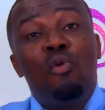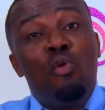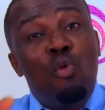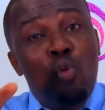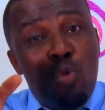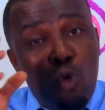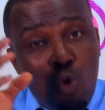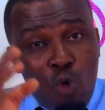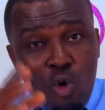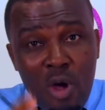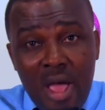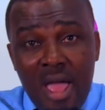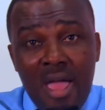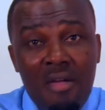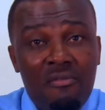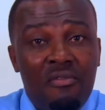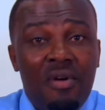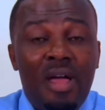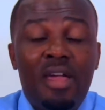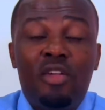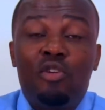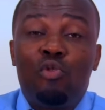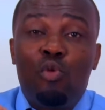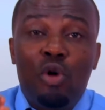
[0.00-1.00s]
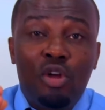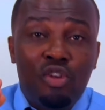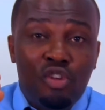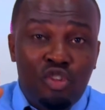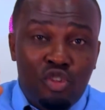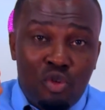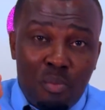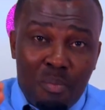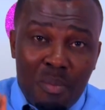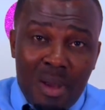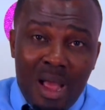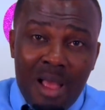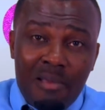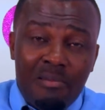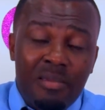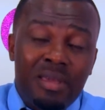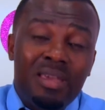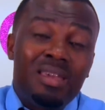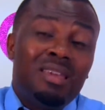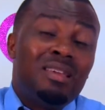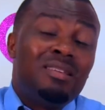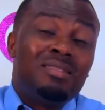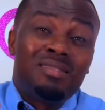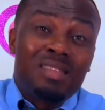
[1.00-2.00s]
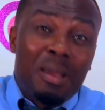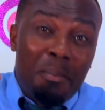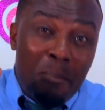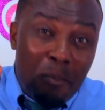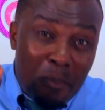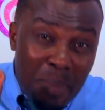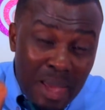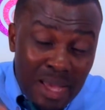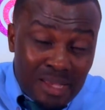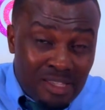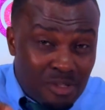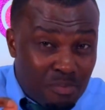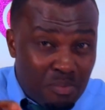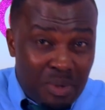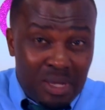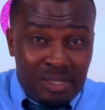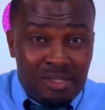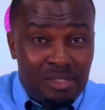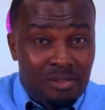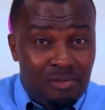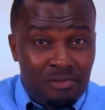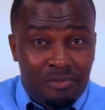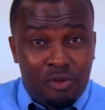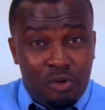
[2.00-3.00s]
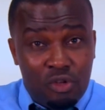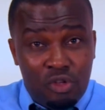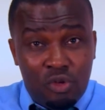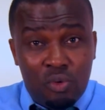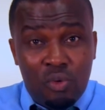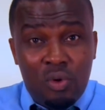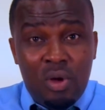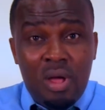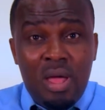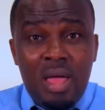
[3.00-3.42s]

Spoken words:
Whoever you want to marry is the best person for you.